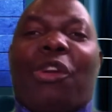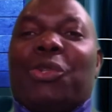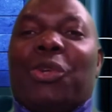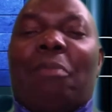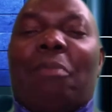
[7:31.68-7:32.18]

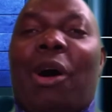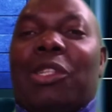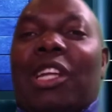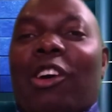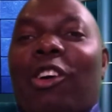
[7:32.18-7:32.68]
talk
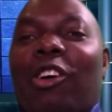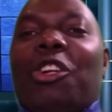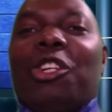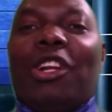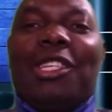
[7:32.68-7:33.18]
about
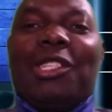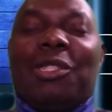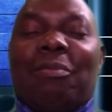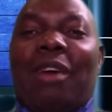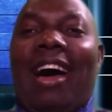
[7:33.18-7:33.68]

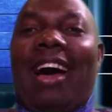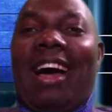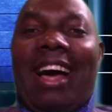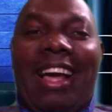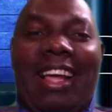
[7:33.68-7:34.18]
colonialism.
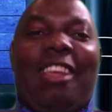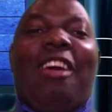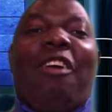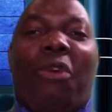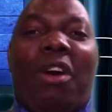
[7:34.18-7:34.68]

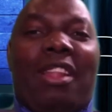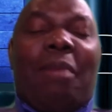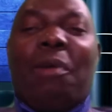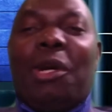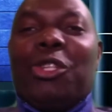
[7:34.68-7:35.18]

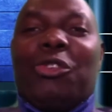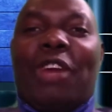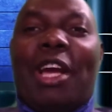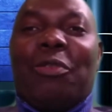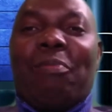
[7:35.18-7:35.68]
The point you're
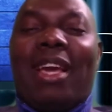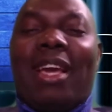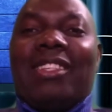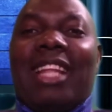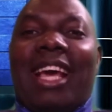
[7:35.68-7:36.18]
trying to
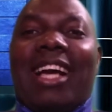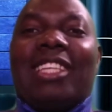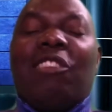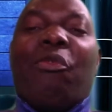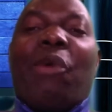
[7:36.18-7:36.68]
make is like
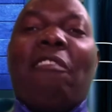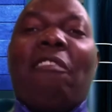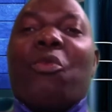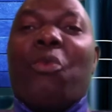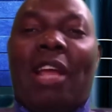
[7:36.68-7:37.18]
as if we
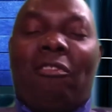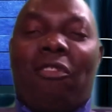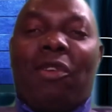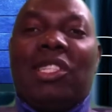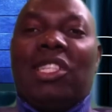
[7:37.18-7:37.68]
have to wait
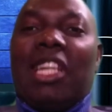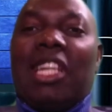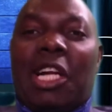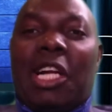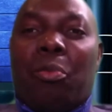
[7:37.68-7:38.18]
for these
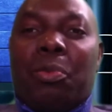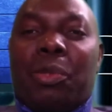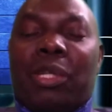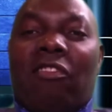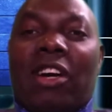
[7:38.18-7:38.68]
international
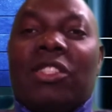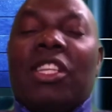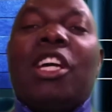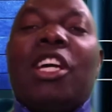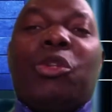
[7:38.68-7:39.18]
observers
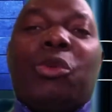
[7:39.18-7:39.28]
to